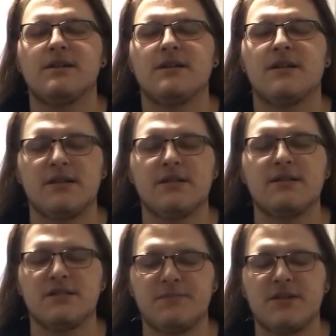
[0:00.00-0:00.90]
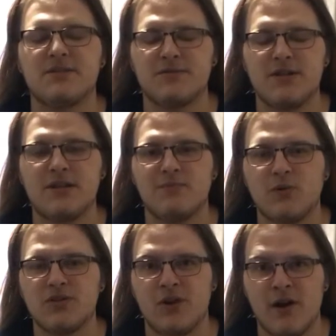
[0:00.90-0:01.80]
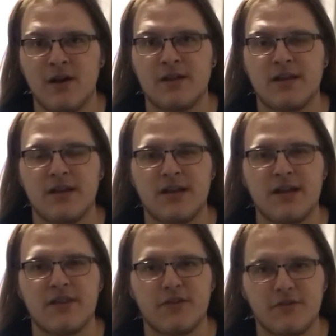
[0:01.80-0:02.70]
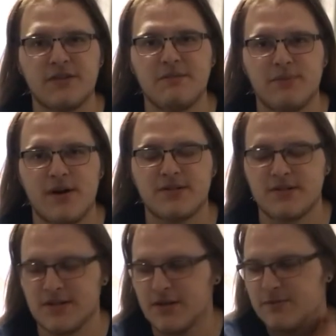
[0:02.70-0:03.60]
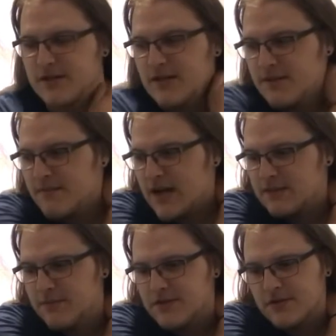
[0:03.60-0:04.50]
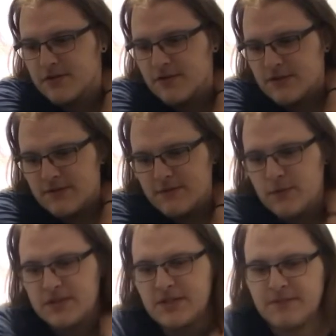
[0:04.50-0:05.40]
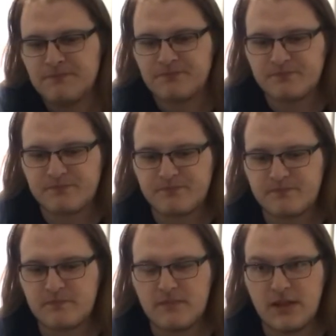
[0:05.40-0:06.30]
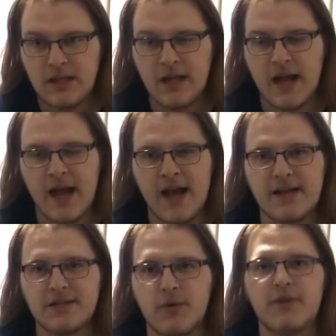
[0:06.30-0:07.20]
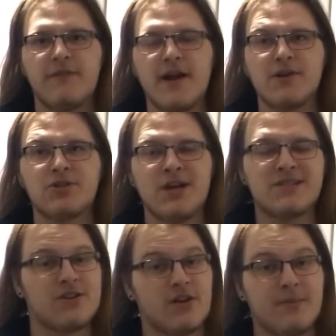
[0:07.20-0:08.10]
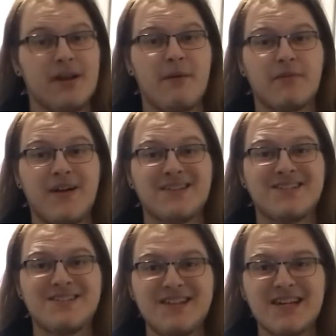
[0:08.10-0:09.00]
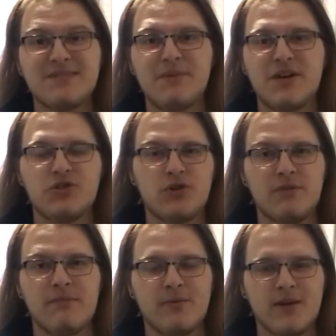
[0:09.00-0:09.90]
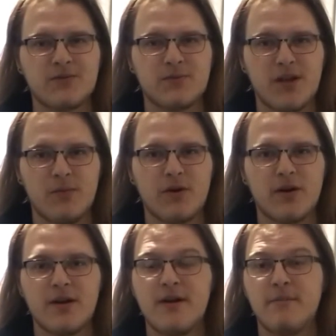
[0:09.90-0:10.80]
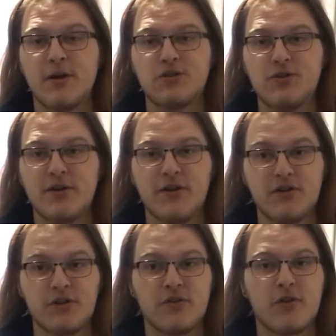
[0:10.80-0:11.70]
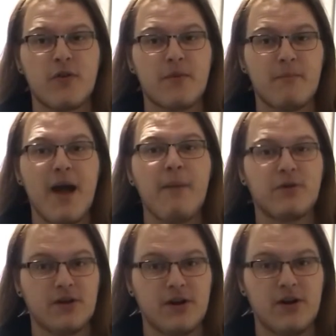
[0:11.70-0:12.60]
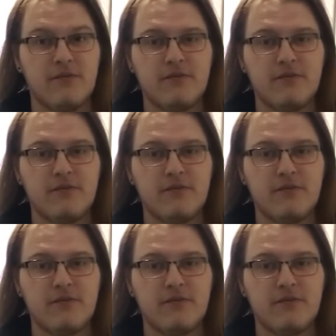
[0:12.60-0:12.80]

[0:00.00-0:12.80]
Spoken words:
They did this because there was nothing more disheartening than getting 13 bosses killed, which I think the maximum is either 13 or 14, and going to find your chest and only being able to find 6 because you couldn't memorize where they were, because you didn't look at your third of the map good enough.